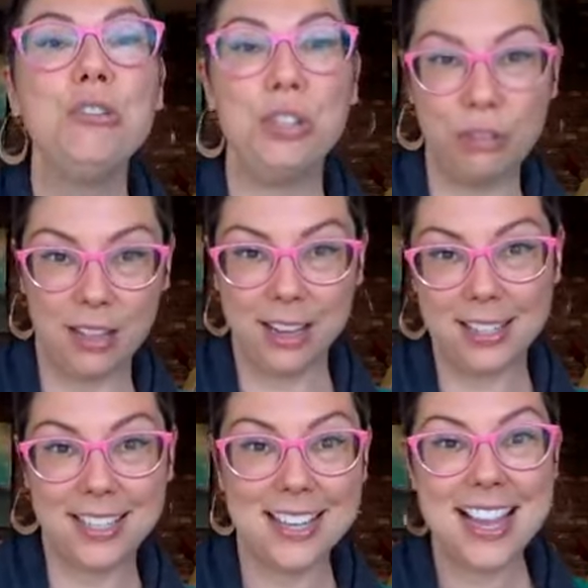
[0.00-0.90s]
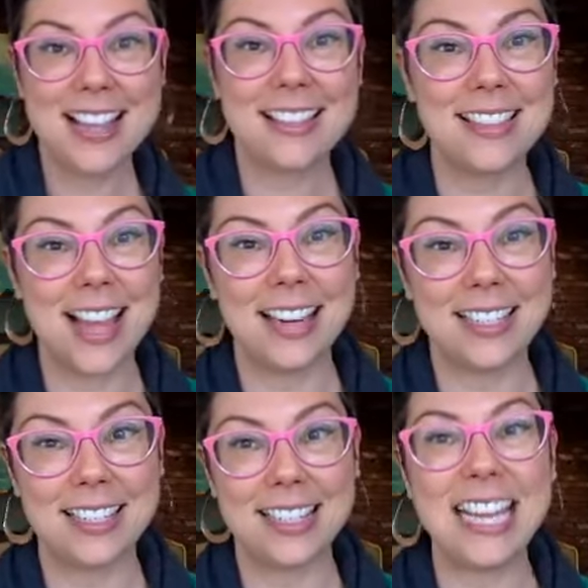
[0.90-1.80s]
do this that that
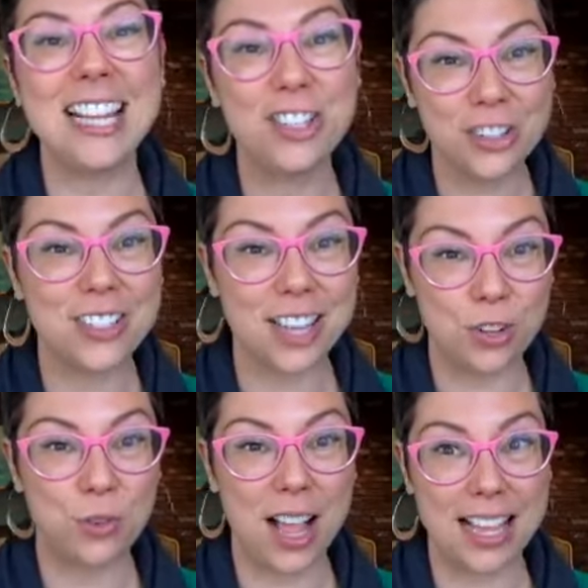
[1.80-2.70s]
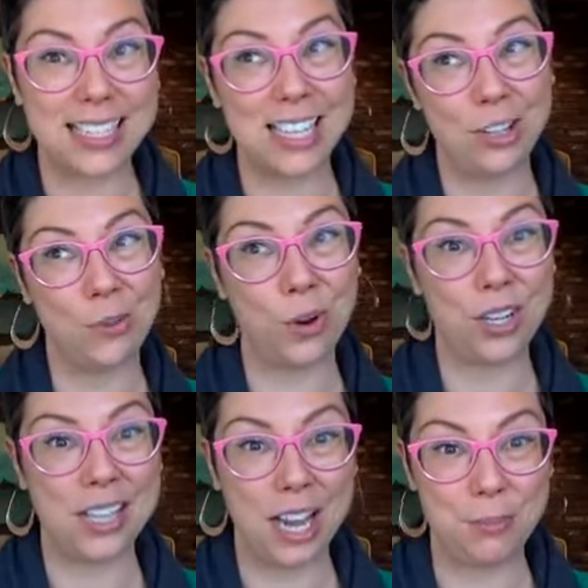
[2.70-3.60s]
is in your schedule as like your work
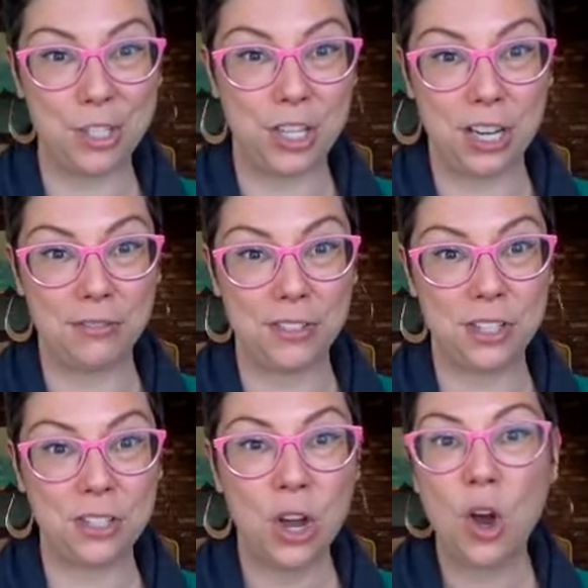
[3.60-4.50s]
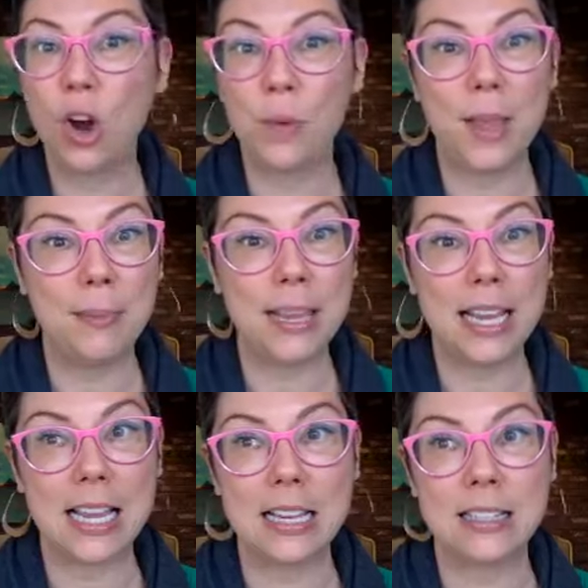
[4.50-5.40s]
time shifts or maybe
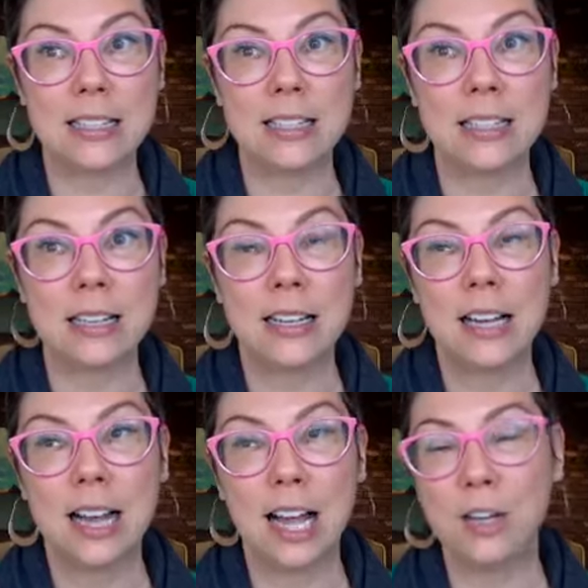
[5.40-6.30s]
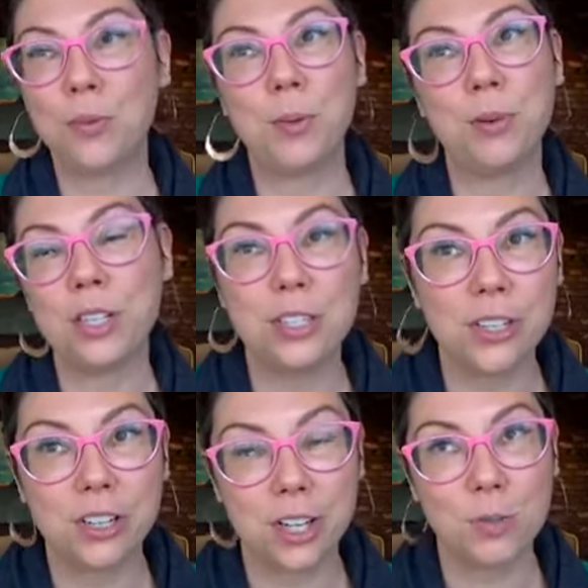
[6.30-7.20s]
it's i don't want to put it during
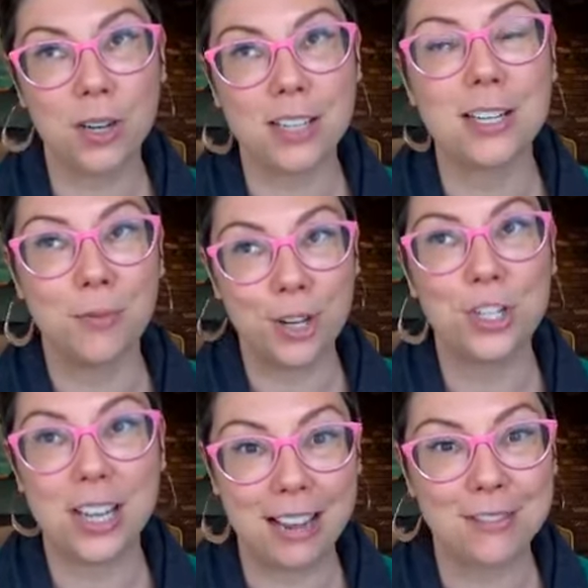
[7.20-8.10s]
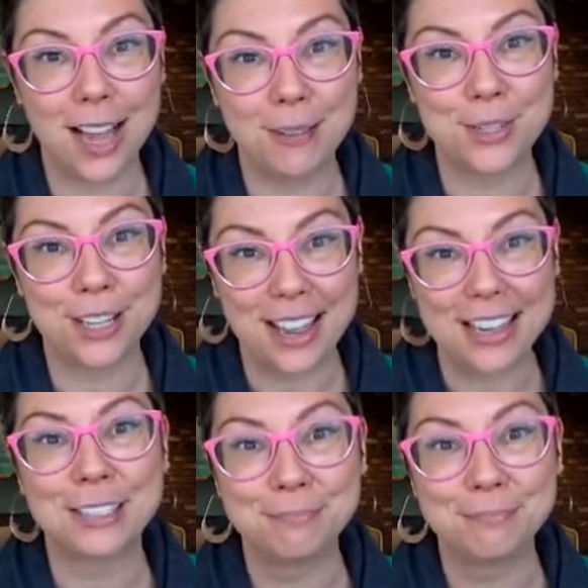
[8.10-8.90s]
your lunch break because i want you to have time to like